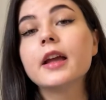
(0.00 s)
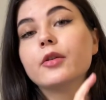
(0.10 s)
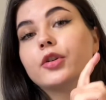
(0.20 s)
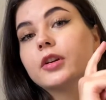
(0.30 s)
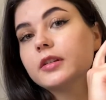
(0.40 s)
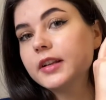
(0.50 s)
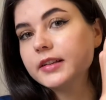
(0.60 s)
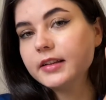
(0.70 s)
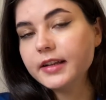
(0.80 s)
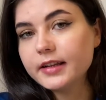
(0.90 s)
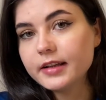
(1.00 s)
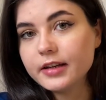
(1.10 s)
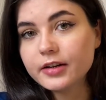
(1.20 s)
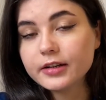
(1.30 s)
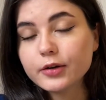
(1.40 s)
You can click the link
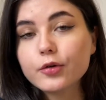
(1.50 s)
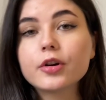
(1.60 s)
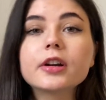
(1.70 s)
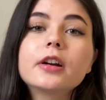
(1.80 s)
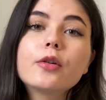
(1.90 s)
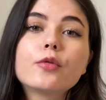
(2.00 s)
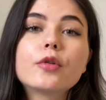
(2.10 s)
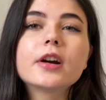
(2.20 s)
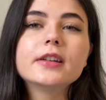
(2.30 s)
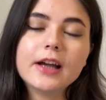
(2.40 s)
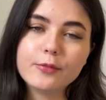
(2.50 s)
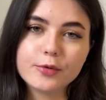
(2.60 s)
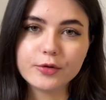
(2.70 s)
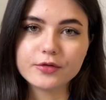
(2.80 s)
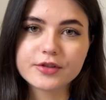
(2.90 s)
here in the corner or down
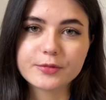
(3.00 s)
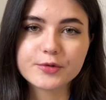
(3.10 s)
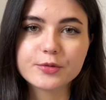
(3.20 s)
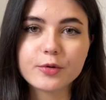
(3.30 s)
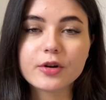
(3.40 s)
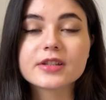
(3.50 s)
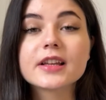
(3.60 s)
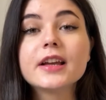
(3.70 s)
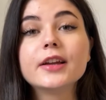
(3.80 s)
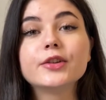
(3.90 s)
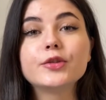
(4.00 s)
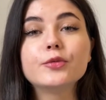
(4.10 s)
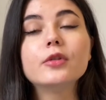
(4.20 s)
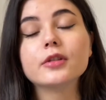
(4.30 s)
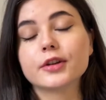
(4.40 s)
below in the description box
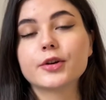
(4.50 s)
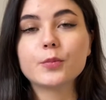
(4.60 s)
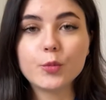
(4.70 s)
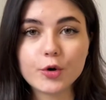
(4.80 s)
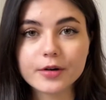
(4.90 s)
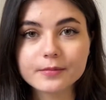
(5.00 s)
to learn more.